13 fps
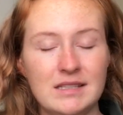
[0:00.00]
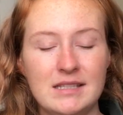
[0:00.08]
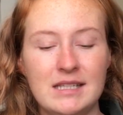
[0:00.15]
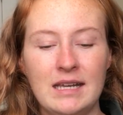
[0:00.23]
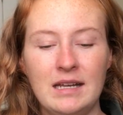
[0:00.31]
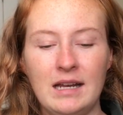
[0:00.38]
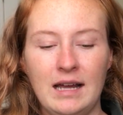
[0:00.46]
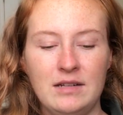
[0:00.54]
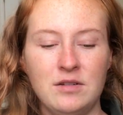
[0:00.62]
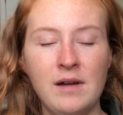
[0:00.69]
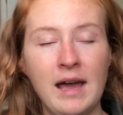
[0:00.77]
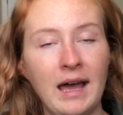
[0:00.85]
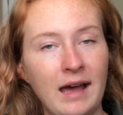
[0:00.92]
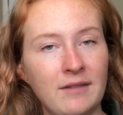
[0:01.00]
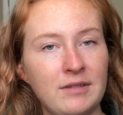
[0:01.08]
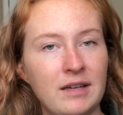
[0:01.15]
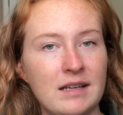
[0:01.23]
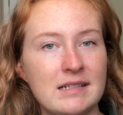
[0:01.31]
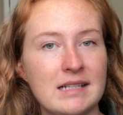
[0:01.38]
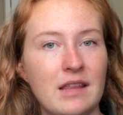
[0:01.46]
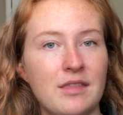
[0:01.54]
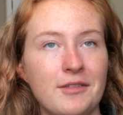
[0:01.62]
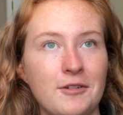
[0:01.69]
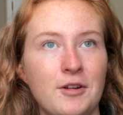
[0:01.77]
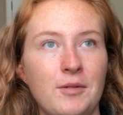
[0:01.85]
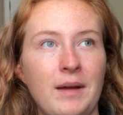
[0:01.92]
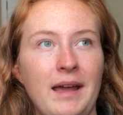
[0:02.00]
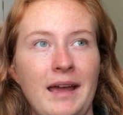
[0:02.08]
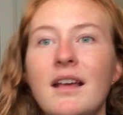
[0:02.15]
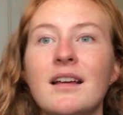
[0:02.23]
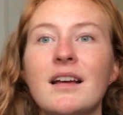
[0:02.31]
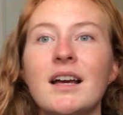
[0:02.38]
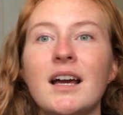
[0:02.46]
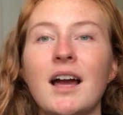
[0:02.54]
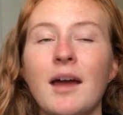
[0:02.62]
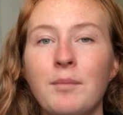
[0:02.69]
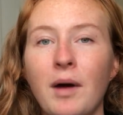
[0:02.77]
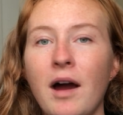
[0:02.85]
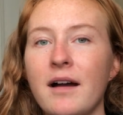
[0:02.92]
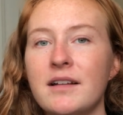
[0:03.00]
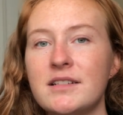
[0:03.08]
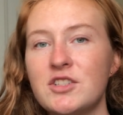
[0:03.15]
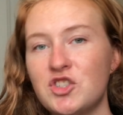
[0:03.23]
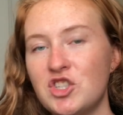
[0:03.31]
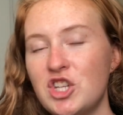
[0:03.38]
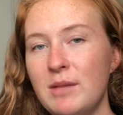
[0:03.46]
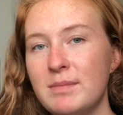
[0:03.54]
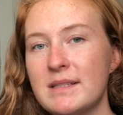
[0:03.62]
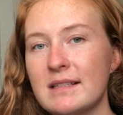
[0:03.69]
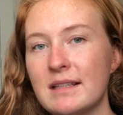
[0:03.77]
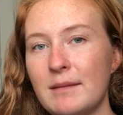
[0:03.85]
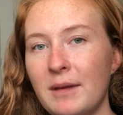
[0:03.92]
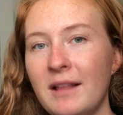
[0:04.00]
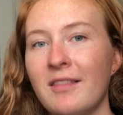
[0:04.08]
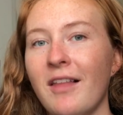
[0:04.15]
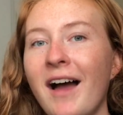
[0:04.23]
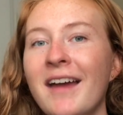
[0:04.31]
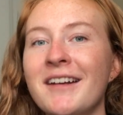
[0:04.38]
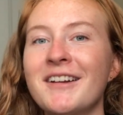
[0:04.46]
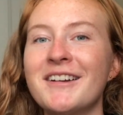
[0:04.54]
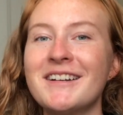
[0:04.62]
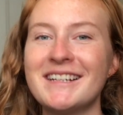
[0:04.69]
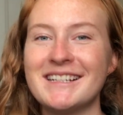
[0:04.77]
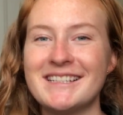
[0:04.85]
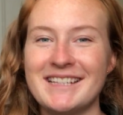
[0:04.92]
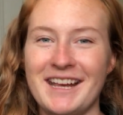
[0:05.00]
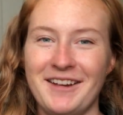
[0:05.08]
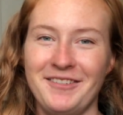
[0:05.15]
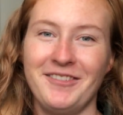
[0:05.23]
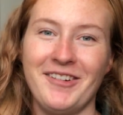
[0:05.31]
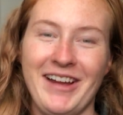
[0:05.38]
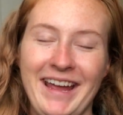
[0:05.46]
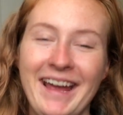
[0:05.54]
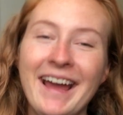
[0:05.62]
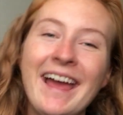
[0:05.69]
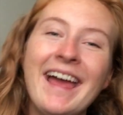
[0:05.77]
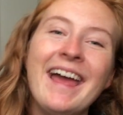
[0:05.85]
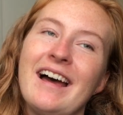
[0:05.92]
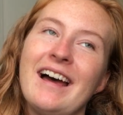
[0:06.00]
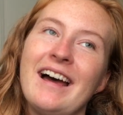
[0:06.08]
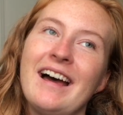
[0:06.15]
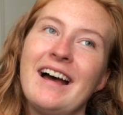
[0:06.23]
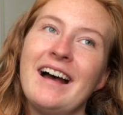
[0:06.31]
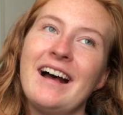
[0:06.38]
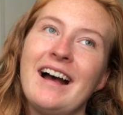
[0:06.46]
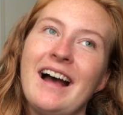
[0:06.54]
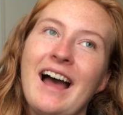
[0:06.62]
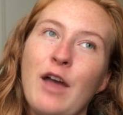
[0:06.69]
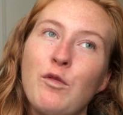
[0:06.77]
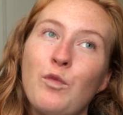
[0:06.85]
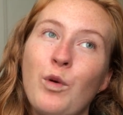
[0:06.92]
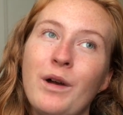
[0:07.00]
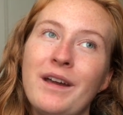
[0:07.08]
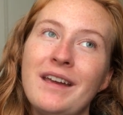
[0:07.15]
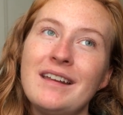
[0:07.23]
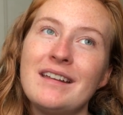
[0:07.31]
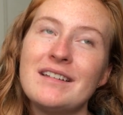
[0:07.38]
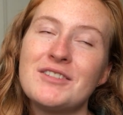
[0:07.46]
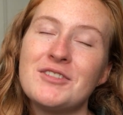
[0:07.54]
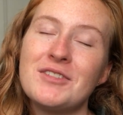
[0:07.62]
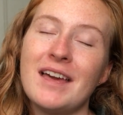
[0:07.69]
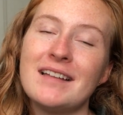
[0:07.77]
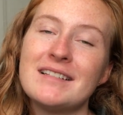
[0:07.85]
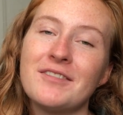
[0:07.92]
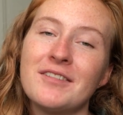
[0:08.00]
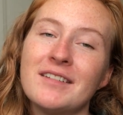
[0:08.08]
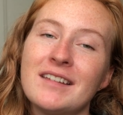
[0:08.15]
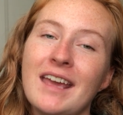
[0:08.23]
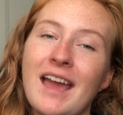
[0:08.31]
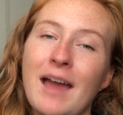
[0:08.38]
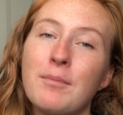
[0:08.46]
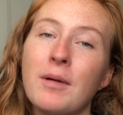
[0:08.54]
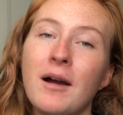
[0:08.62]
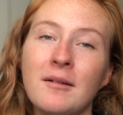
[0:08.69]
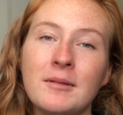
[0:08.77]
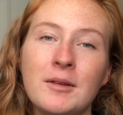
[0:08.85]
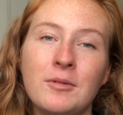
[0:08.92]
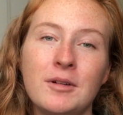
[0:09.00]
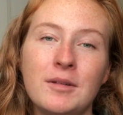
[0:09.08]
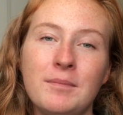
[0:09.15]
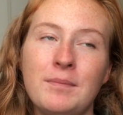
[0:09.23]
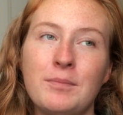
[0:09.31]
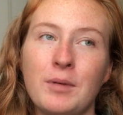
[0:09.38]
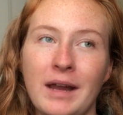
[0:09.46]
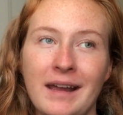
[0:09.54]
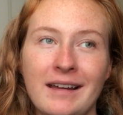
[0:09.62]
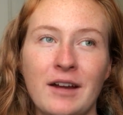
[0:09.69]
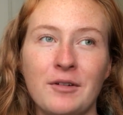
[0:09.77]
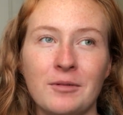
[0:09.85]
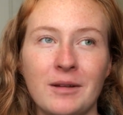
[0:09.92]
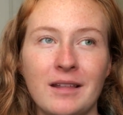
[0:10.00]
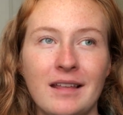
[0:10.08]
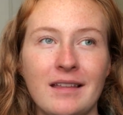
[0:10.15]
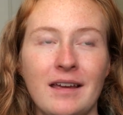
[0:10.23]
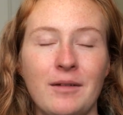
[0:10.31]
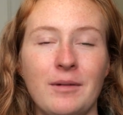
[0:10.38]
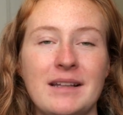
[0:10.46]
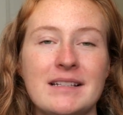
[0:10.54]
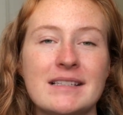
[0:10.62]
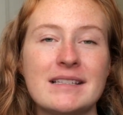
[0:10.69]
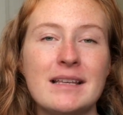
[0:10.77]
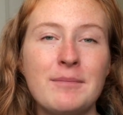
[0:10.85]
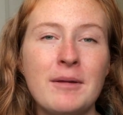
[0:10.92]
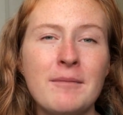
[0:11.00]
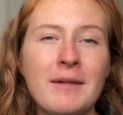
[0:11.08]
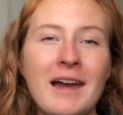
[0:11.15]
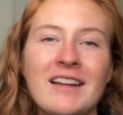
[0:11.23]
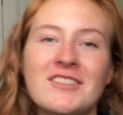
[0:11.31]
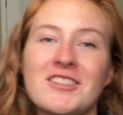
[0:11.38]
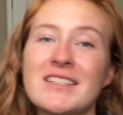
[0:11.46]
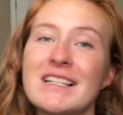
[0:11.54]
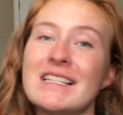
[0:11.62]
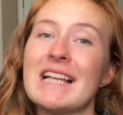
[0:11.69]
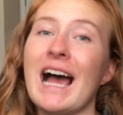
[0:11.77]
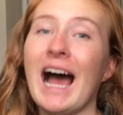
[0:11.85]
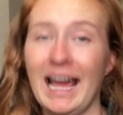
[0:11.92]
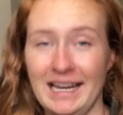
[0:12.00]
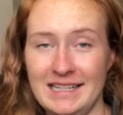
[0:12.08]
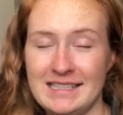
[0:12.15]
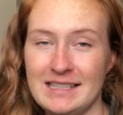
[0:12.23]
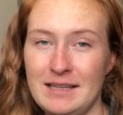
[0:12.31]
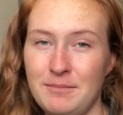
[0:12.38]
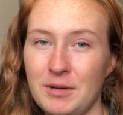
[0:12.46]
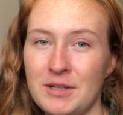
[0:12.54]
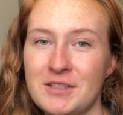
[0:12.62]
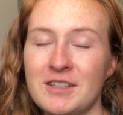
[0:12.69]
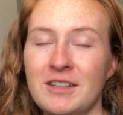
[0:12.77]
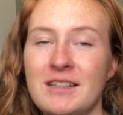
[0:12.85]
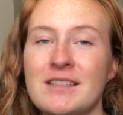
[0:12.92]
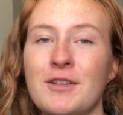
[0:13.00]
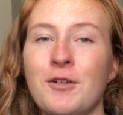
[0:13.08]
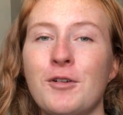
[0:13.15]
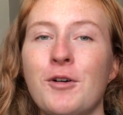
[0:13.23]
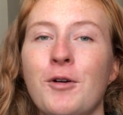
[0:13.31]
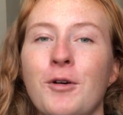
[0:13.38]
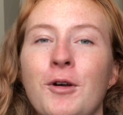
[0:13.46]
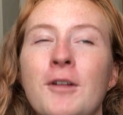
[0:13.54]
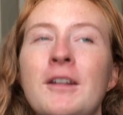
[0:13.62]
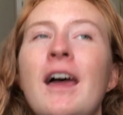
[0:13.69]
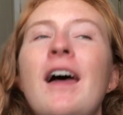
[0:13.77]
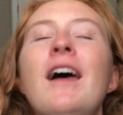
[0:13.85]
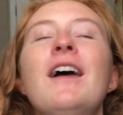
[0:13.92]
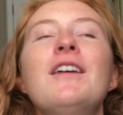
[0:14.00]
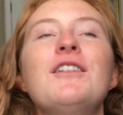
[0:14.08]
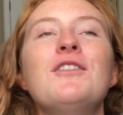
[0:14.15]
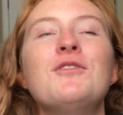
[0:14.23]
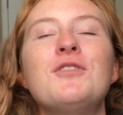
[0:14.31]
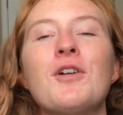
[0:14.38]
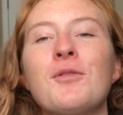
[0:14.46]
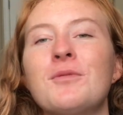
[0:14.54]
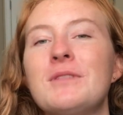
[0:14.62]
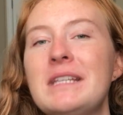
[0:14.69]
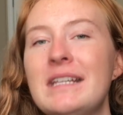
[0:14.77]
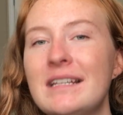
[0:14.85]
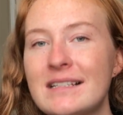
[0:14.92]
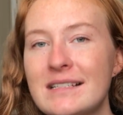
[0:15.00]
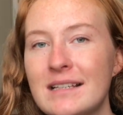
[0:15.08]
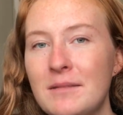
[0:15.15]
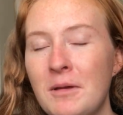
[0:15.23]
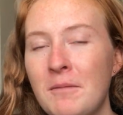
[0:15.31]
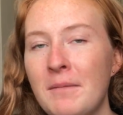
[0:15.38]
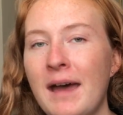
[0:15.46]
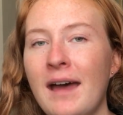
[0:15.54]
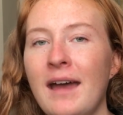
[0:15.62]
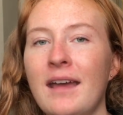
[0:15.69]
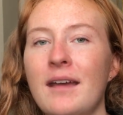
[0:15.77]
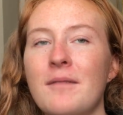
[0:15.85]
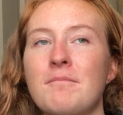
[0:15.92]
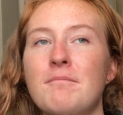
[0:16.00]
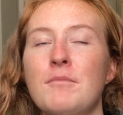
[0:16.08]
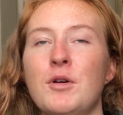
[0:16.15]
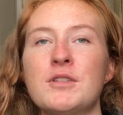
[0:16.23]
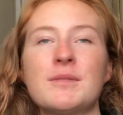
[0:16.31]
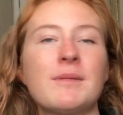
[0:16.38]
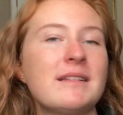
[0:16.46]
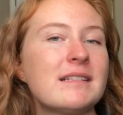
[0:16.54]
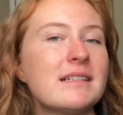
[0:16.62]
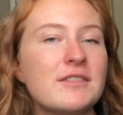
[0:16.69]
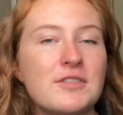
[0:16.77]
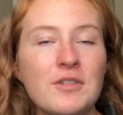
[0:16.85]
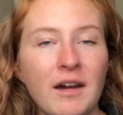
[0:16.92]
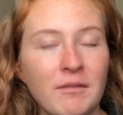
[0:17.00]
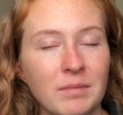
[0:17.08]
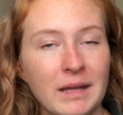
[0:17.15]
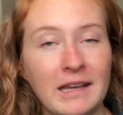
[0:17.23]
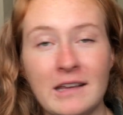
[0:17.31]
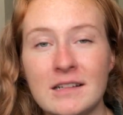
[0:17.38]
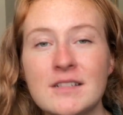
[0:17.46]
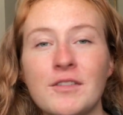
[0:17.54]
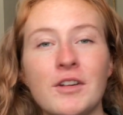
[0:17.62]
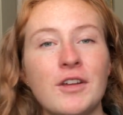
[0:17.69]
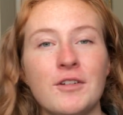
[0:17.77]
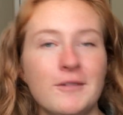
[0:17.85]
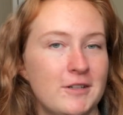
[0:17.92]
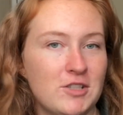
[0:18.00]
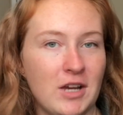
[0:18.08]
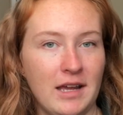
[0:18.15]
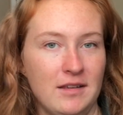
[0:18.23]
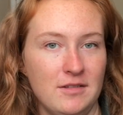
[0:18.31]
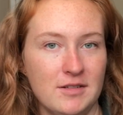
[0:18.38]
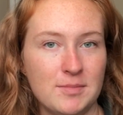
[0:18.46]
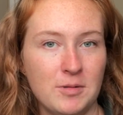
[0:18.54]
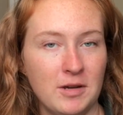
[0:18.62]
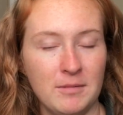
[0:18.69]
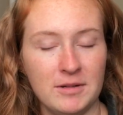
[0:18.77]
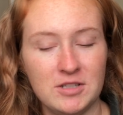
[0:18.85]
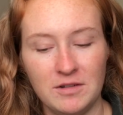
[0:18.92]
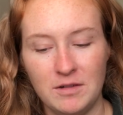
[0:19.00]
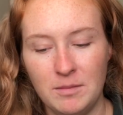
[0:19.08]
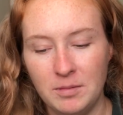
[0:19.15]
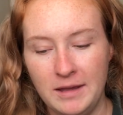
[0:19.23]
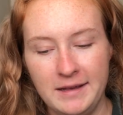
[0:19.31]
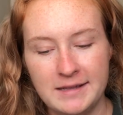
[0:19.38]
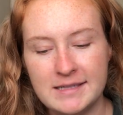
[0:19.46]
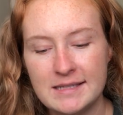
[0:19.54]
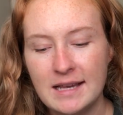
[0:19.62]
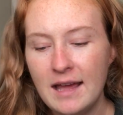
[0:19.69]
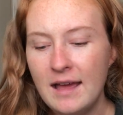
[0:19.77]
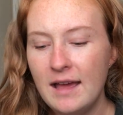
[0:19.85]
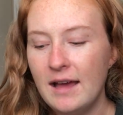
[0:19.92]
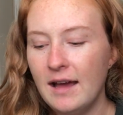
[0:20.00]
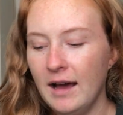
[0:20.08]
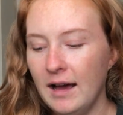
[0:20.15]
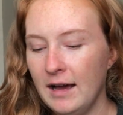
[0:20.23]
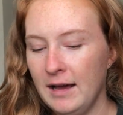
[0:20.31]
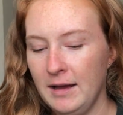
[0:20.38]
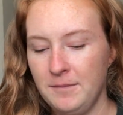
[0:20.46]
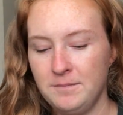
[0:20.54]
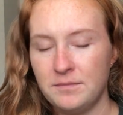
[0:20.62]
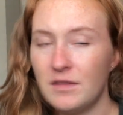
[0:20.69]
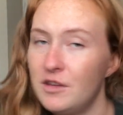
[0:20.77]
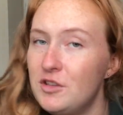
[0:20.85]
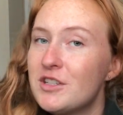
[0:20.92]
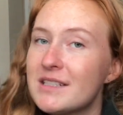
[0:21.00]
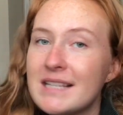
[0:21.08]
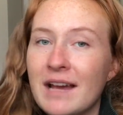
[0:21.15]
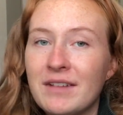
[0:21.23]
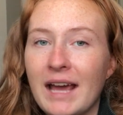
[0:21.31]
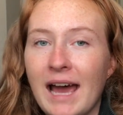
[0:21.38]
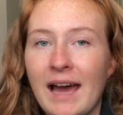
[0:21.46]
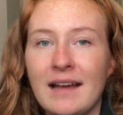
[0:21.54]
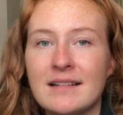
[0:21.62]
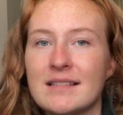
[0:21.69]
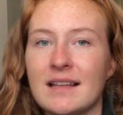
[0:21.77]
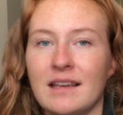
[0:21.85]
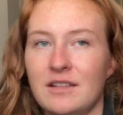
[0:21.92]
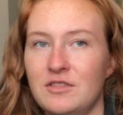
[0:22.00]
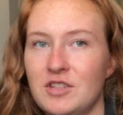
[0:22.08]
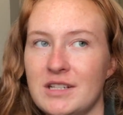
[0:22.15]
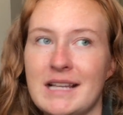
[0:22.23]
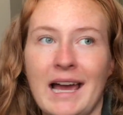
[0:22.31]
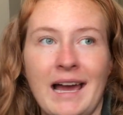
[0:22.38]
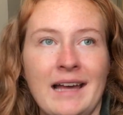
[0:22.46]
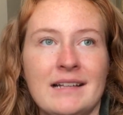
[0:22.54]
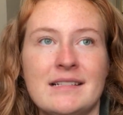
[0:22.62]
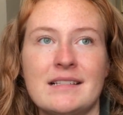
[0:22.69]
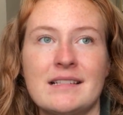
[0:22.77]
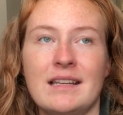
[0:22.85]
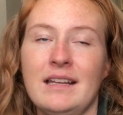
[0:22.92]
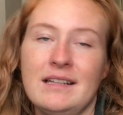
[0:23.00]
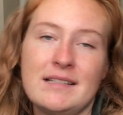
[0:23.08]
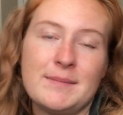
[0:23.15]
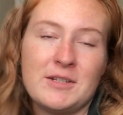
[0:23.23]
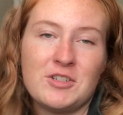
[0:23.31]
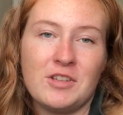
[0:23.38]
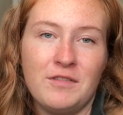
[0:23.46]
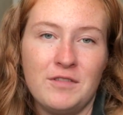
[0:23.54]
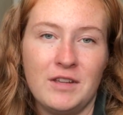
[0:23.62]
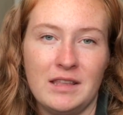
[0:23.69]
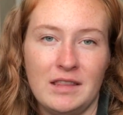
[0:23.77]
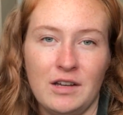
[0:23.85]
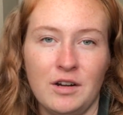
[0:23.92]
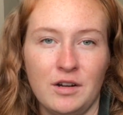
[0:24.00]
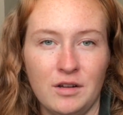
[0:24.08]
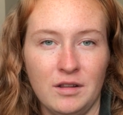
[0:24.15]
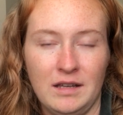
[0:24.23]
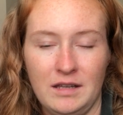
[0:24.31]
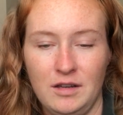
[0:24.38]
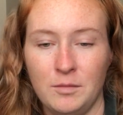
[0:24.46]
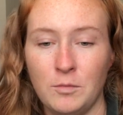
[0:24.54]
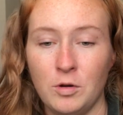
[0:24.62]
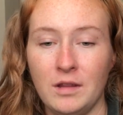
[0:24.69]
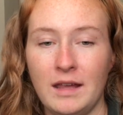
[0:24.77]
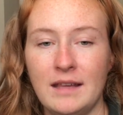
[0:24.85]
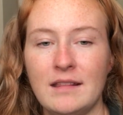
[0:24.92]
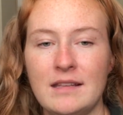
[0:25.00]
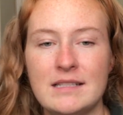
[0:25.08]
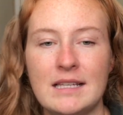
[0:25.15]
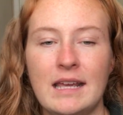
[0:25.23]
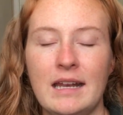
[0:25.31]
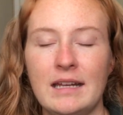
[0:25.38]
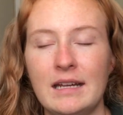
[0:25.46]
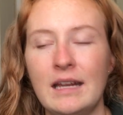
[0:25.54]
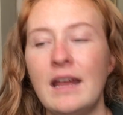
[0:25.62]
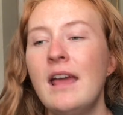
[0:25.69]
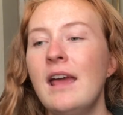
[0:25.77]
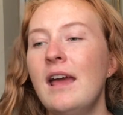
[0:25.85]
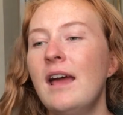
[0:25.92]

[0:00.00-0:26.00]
don't have it because I threw it away. I brought a cheap sleeping liner to save weight. I would do that differently. I probably would bring a really lightweight sleeping bag just because I sleep personally so cold. You don't need a sleeping bag. Most places do have blankets for you, which I use pretty much every place. You just have to ask, like just ask, and especially if you get there early, you're more likely to get it.